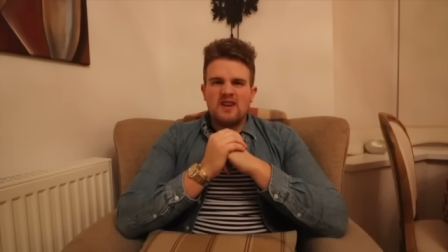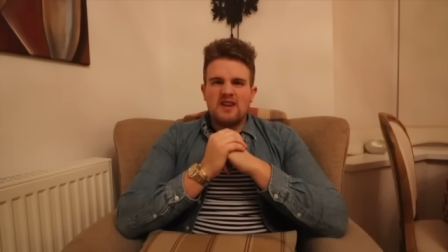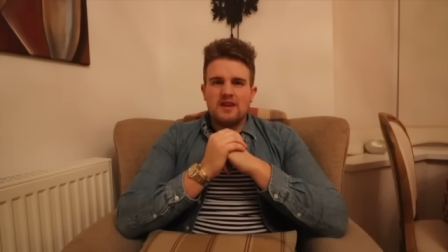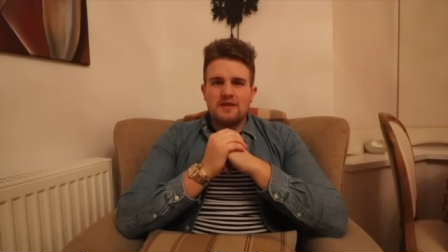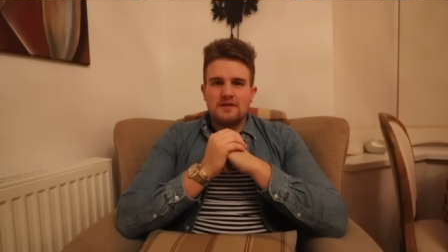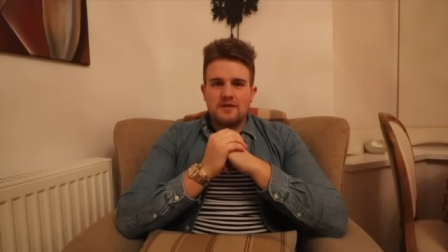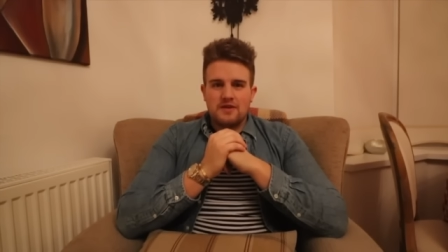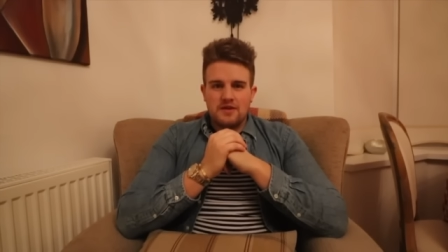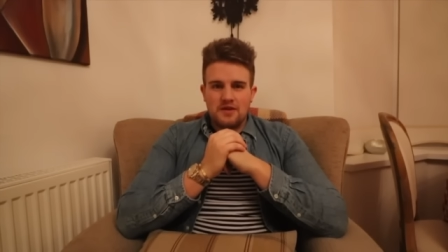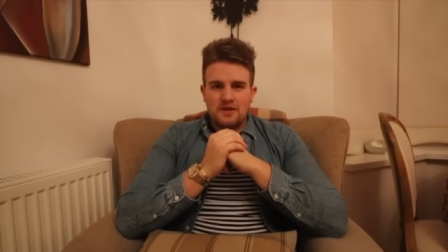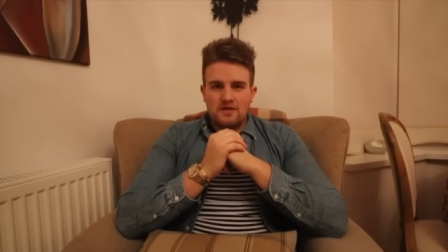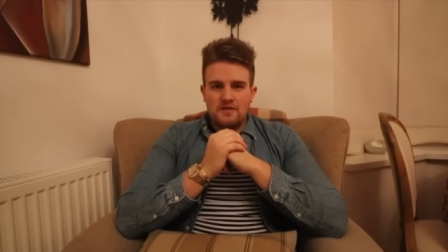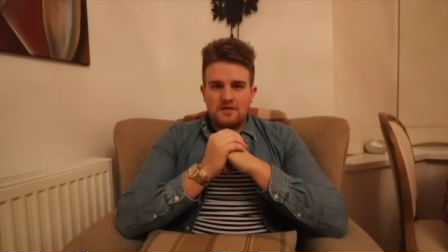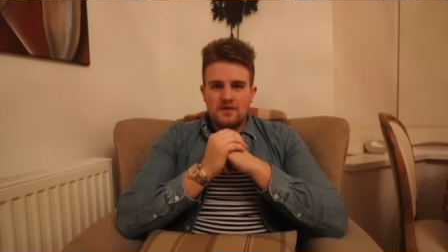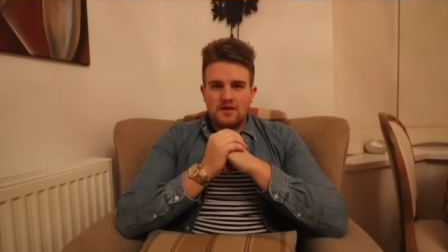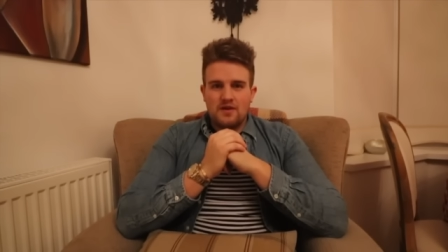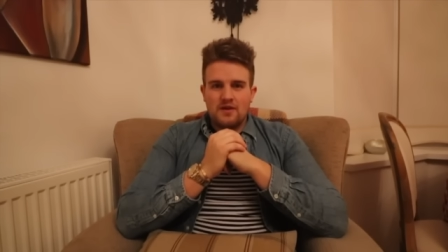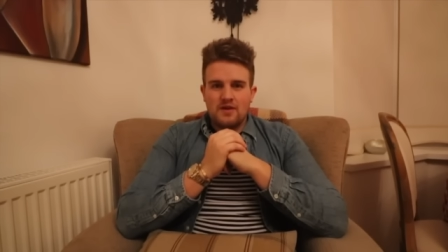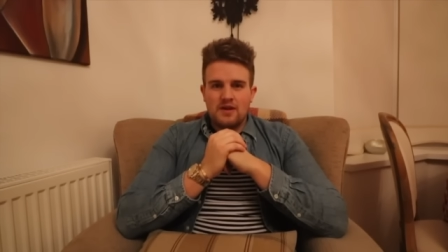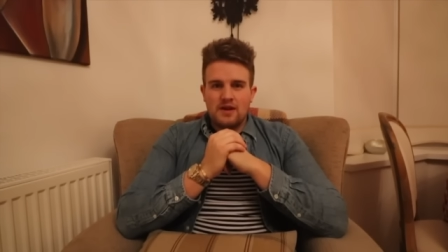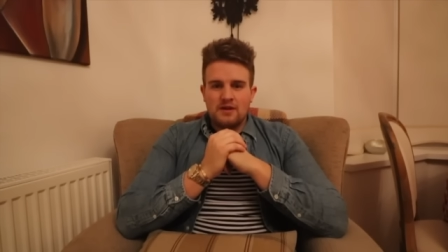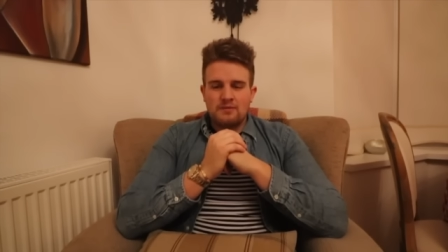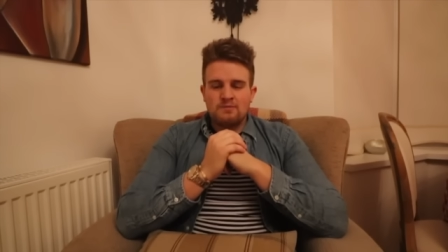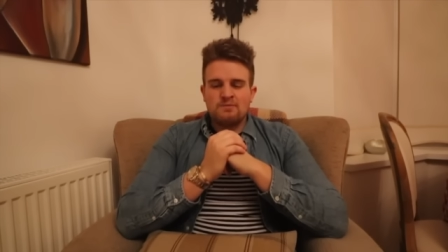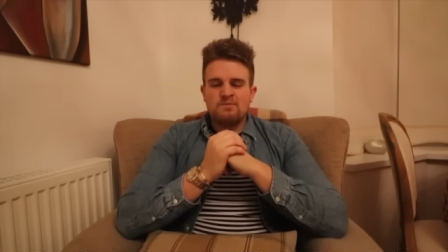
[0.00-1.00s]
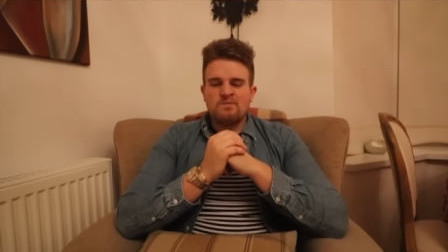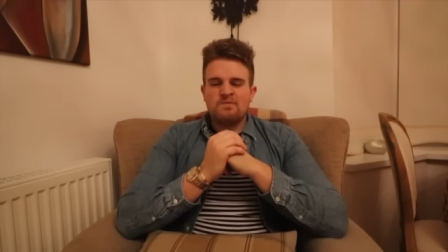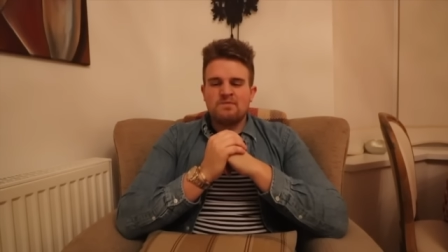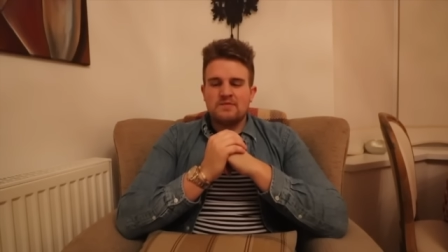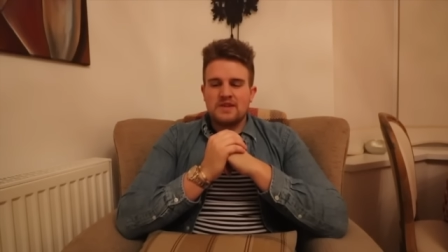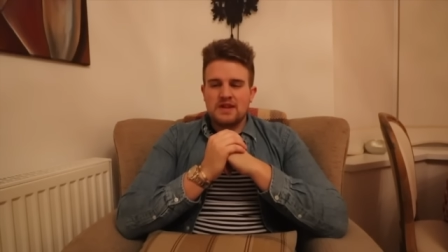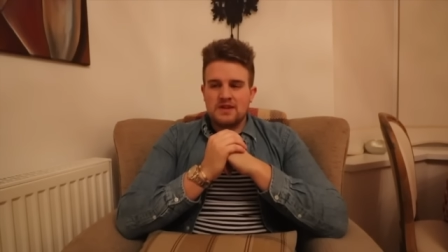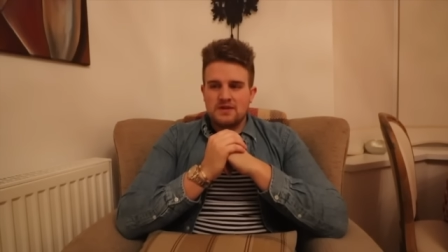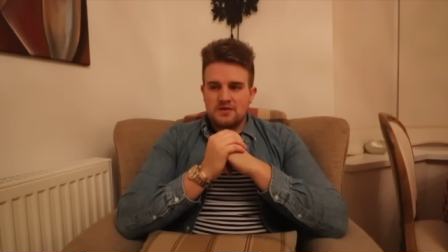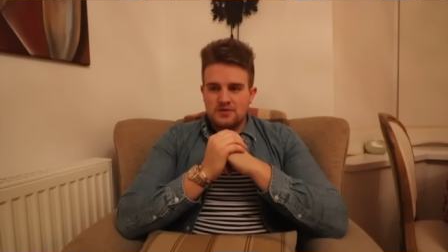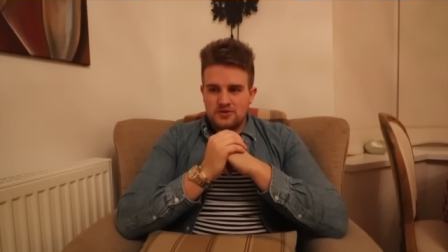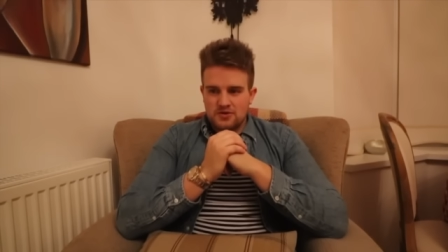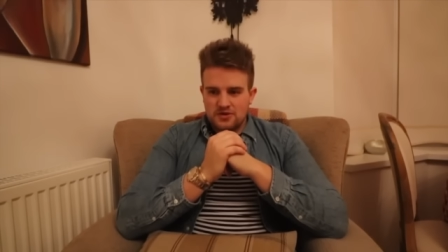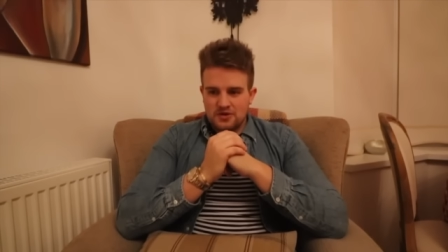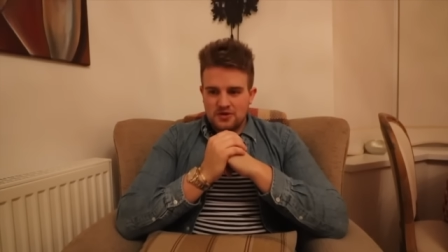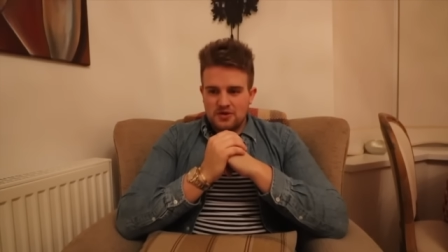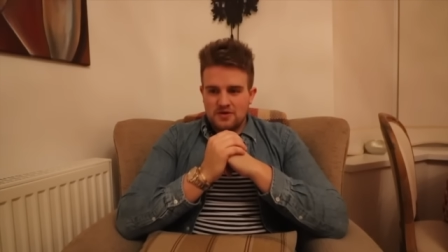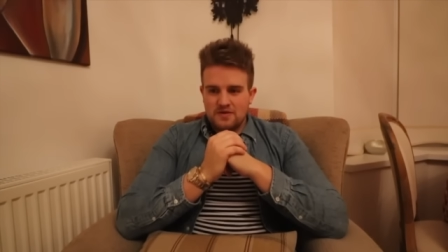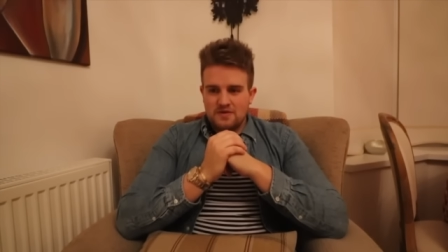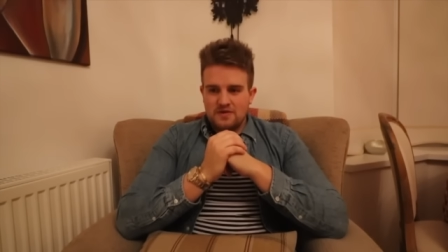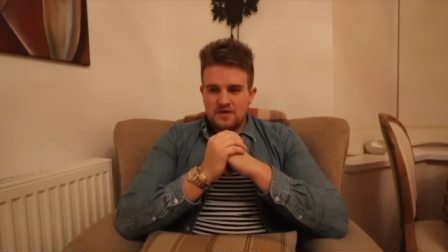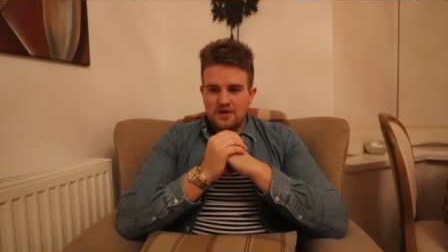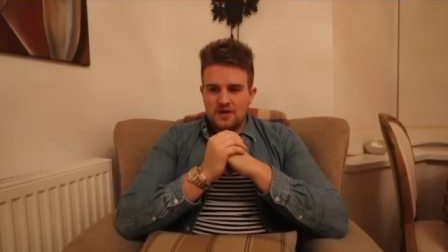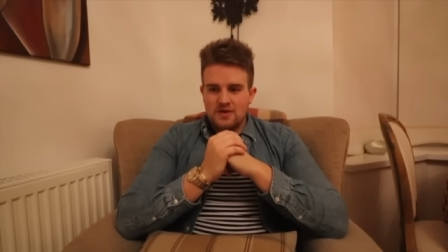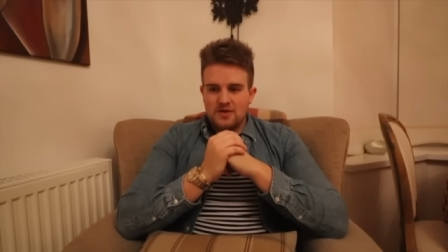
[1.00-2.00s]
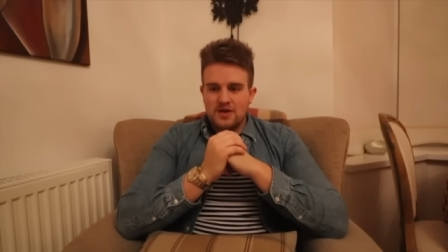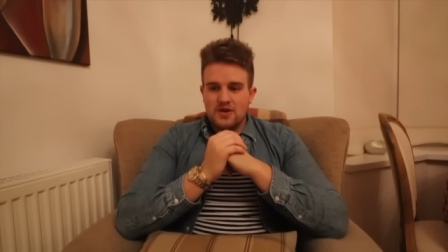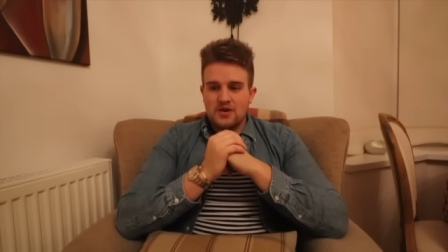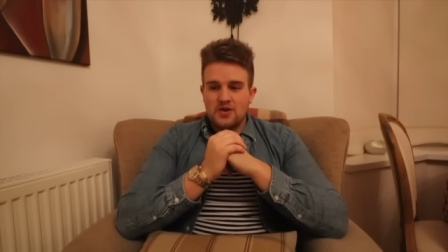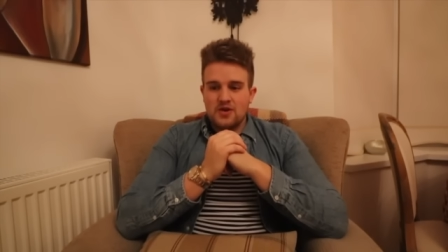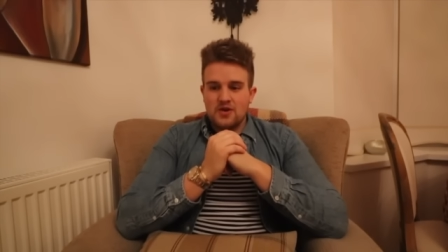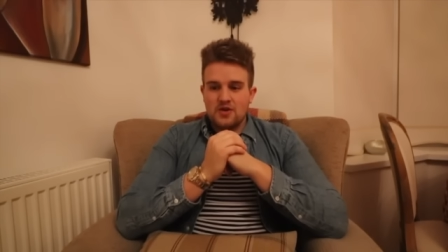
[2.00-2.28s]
and if you're not following it, then you should go follow it.